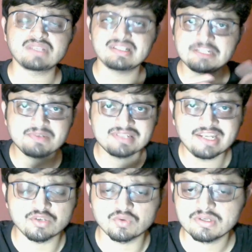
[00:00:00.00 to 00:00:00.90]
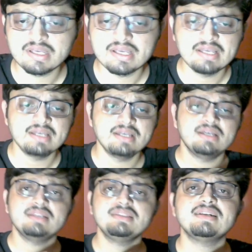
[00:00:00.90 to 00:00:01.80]
Let me tell you
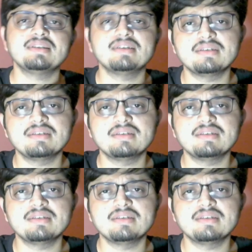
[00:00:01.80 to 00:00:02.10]
that